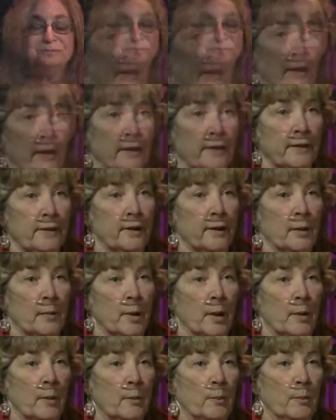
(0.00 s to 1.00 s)
Nice thing
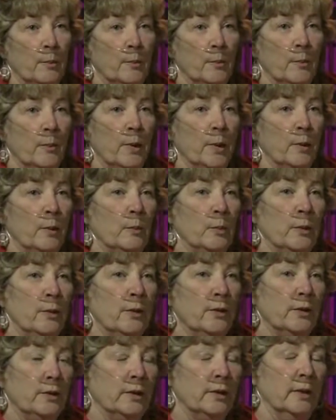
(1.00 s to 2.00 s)
about Better
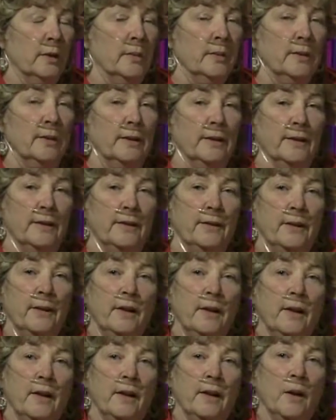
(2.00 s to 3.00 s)
Breathers Club is
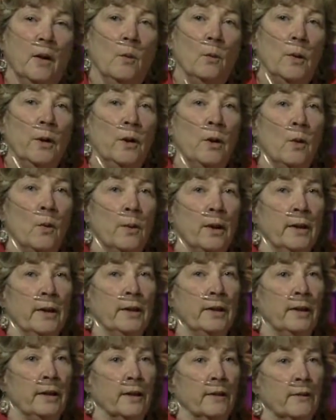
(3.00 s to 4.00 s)
we go
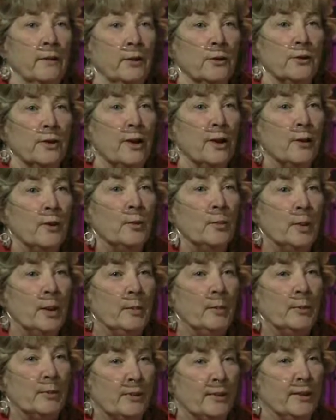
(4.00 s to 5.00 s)
in and there's other
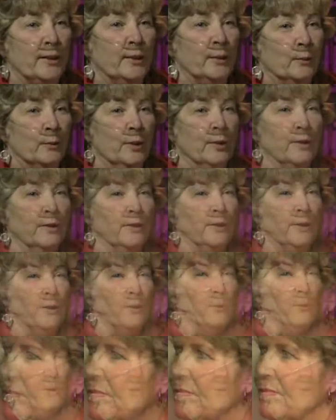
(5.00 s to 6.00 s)
people sitting around
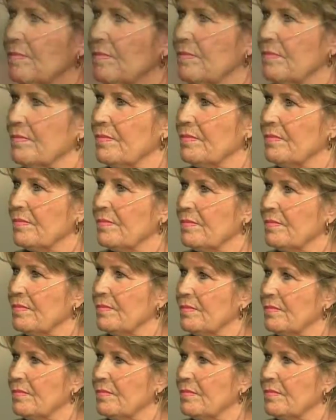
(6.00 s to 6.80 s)
with oxygen.